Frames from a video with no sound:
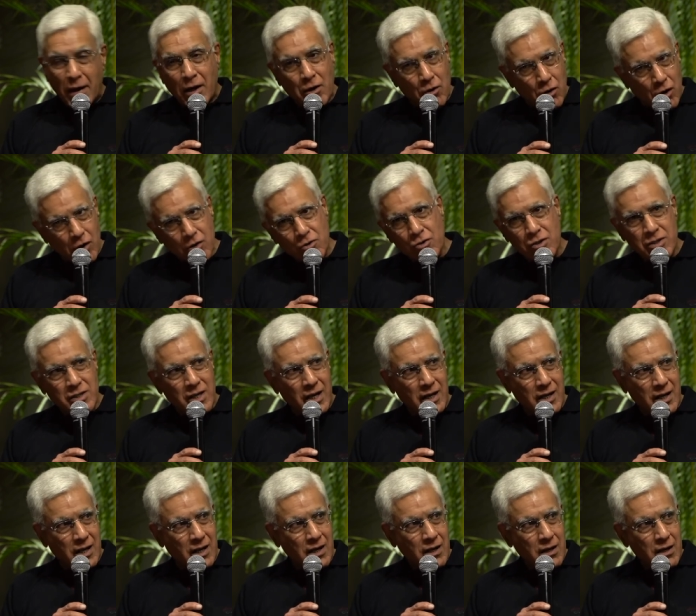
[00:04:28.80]
by not
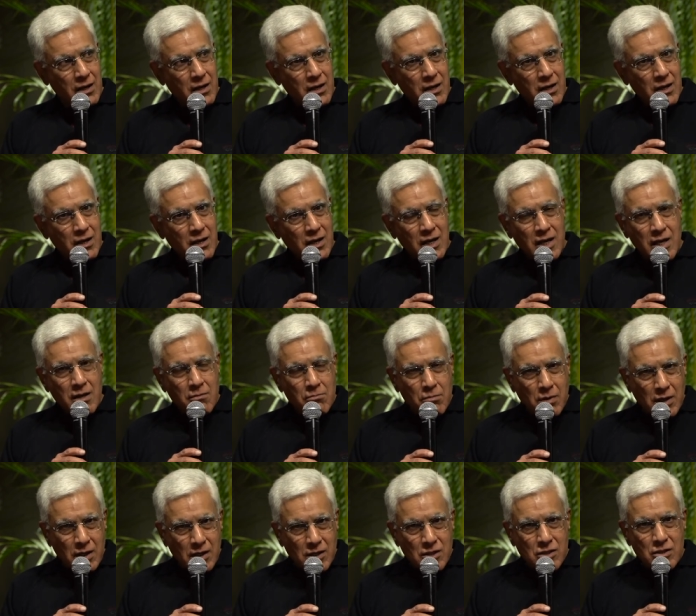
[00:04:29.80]
resigning, he
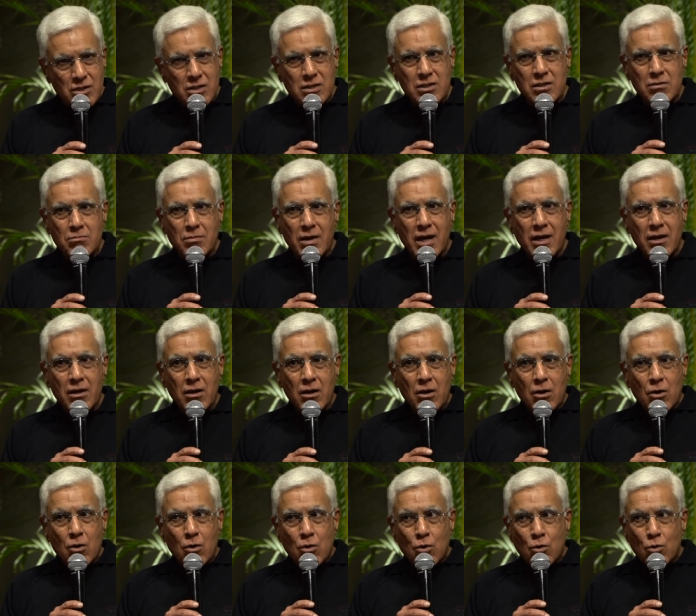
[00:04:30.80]
emerged as a man
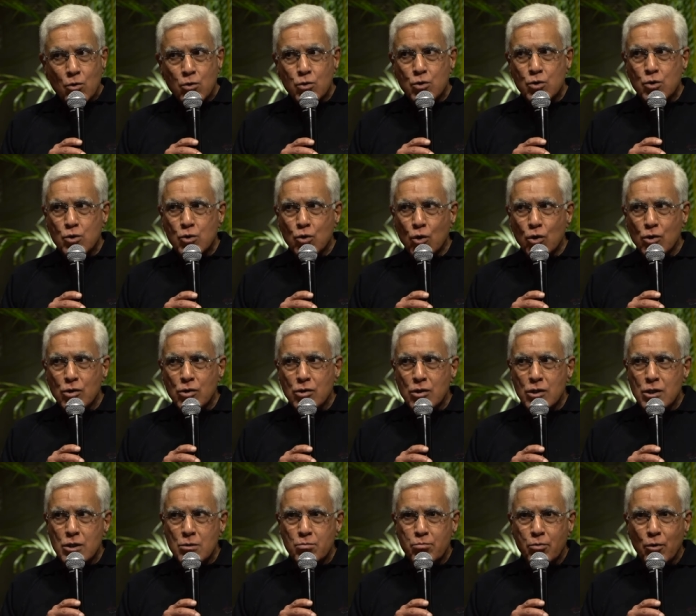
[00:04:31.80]
who
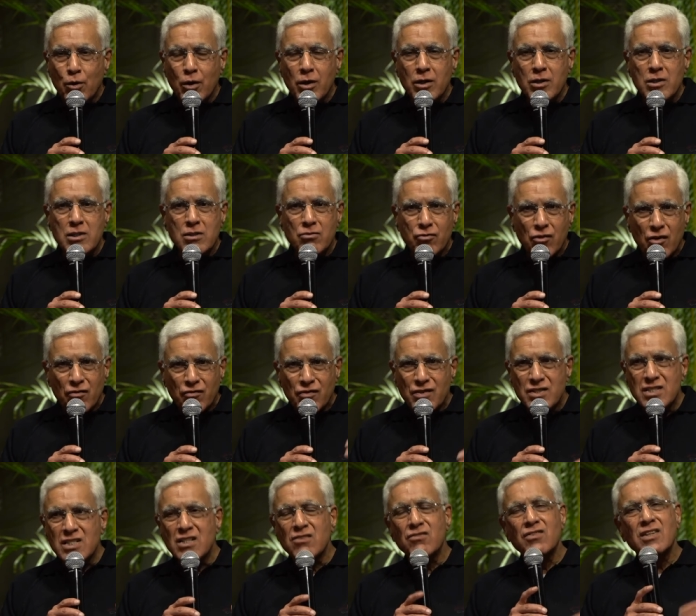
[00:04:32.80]
sought the spoils of
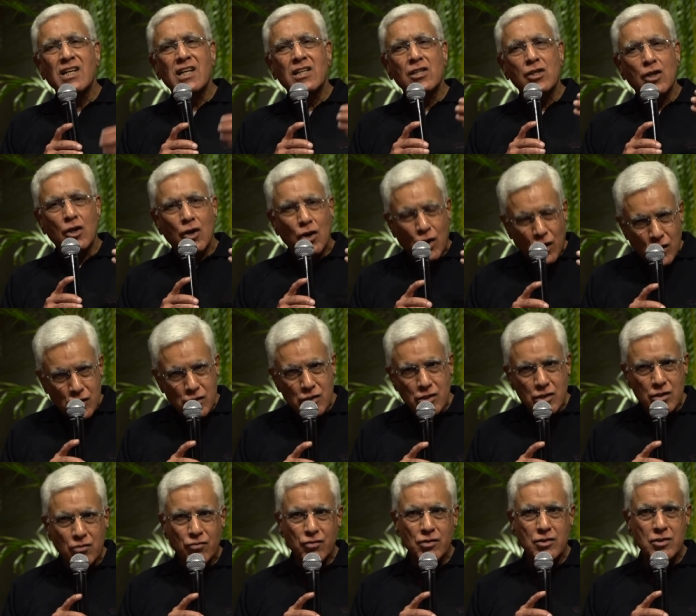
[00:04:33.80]
office even at the
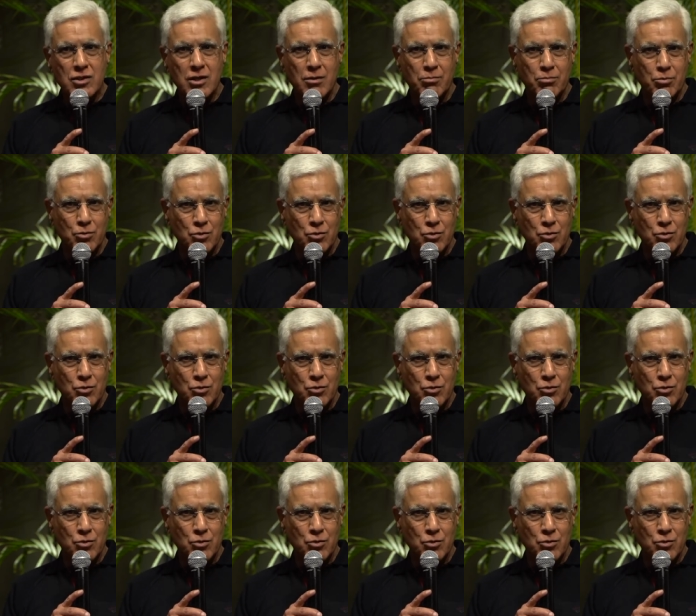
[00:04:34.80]
cost of his